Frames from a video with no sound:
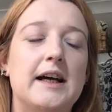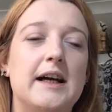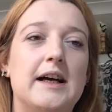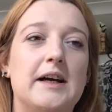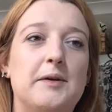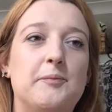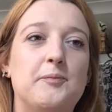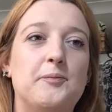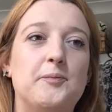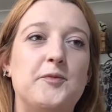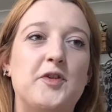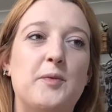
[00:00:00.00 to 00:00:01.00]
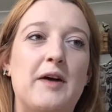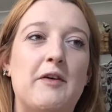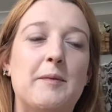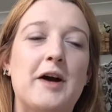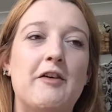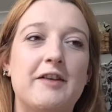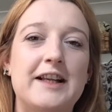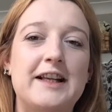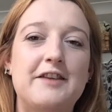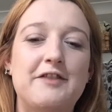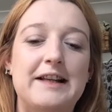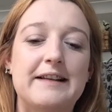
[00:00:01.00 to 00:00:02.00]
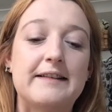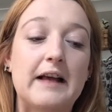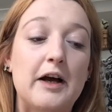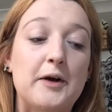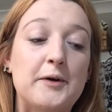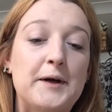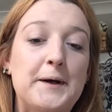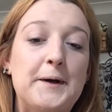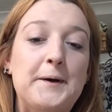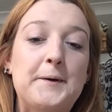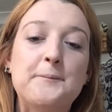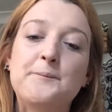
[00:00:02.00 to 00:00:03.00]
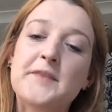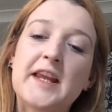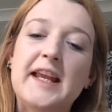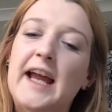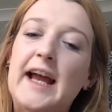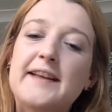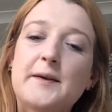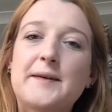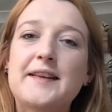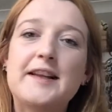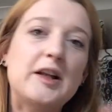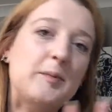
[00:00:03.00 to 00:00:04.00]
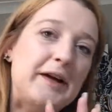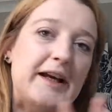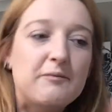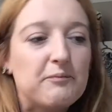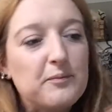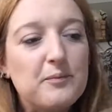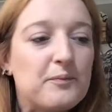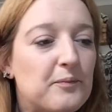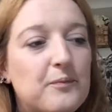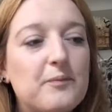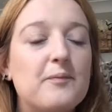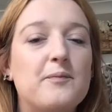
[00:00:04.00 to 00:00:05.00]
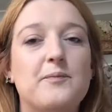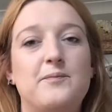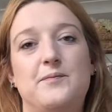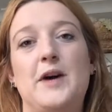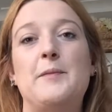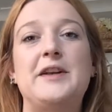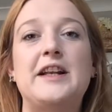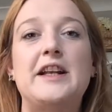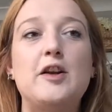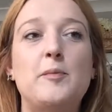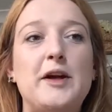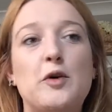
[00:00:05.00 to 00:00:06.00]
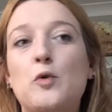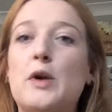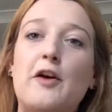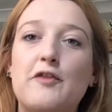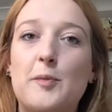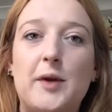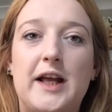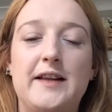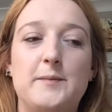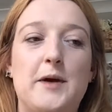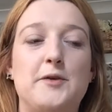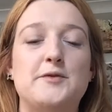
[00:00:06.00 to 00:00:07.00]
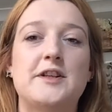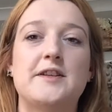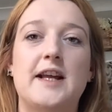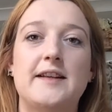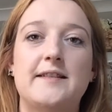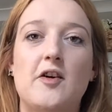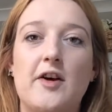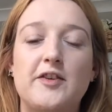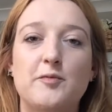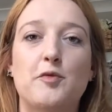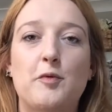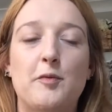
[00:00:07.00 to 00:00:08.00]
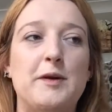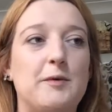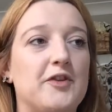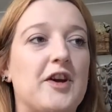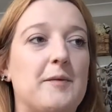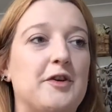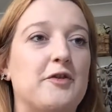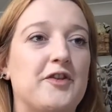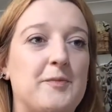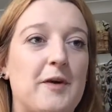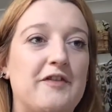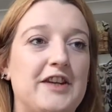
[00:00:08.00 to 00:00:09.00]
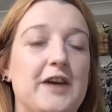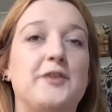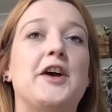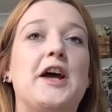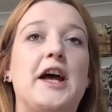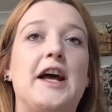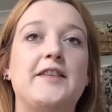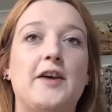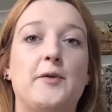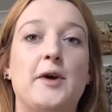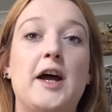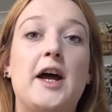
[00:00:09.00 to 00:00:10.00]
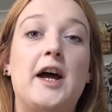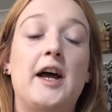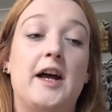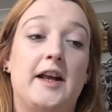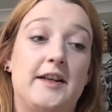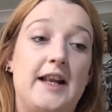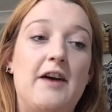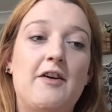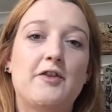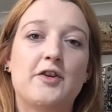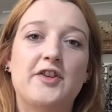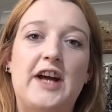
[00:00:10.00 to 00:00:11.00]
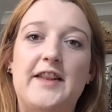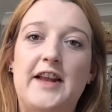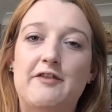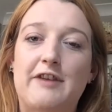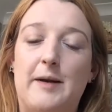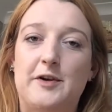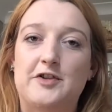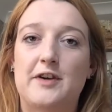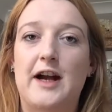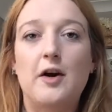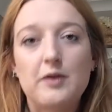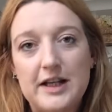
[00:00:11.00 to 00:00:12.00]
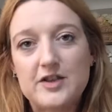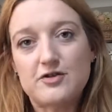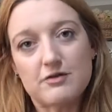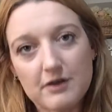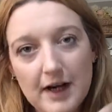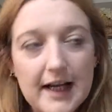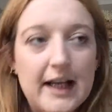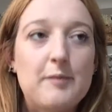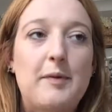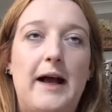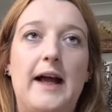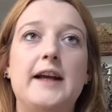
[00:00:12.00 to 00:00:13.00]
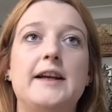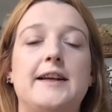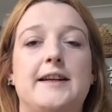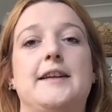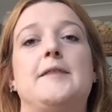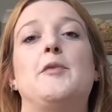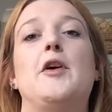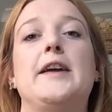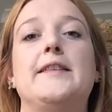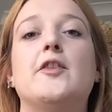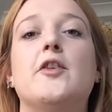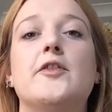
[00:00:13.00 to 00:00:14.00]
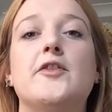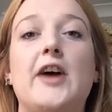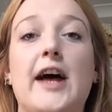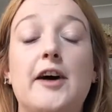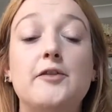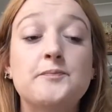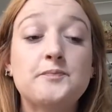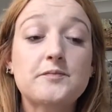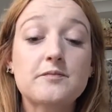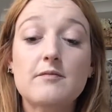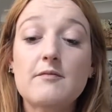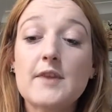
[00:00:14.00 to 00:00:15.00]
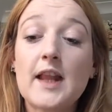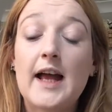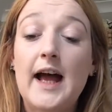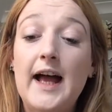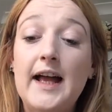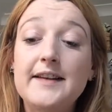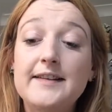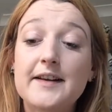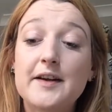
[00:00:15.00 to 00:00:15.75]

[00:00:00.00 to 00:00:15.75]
to where I'm currently living. So yeah, so it's a little bit, I'm in a little bit all over the place mode, and that's kind of probably what's coming across in my videos. So now I've gone down that rabbit trail, let's drag it back by its cotton tail and